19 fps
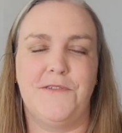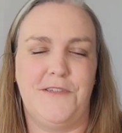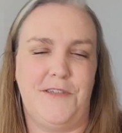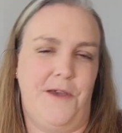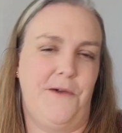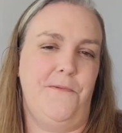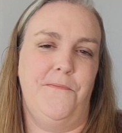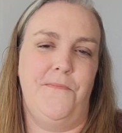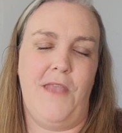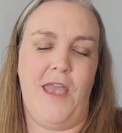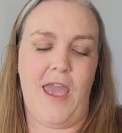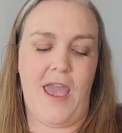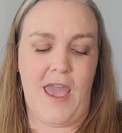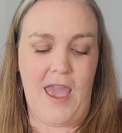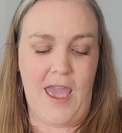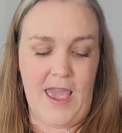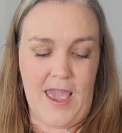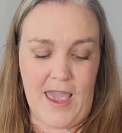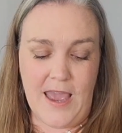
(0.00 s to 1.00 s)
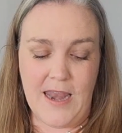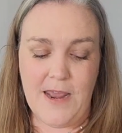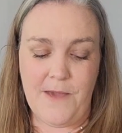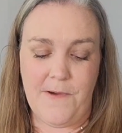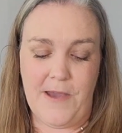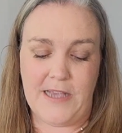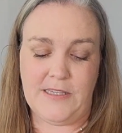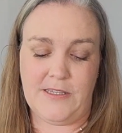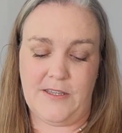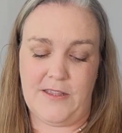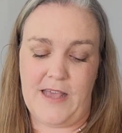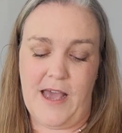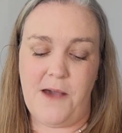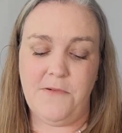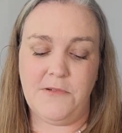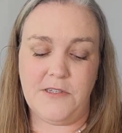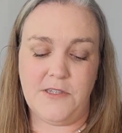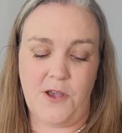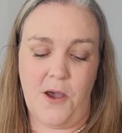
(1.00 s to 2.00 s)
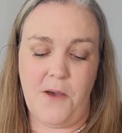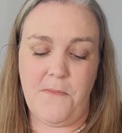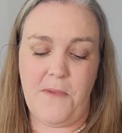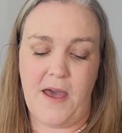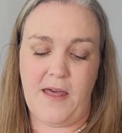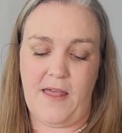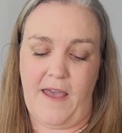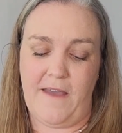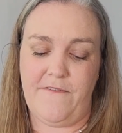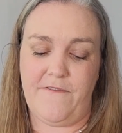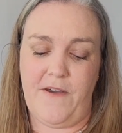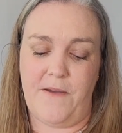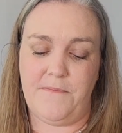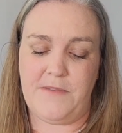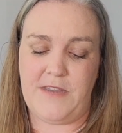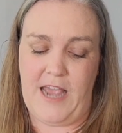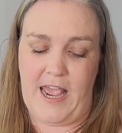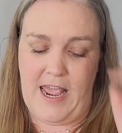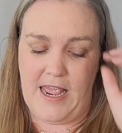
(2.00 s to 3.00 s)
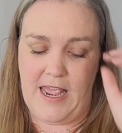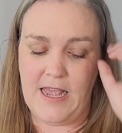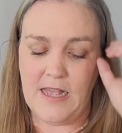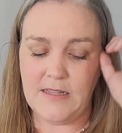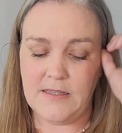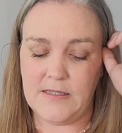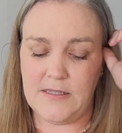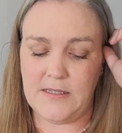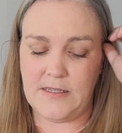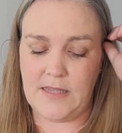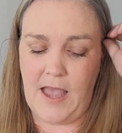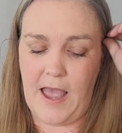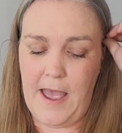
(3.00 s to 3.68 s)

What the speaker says: So anyway, so that was all my life updates.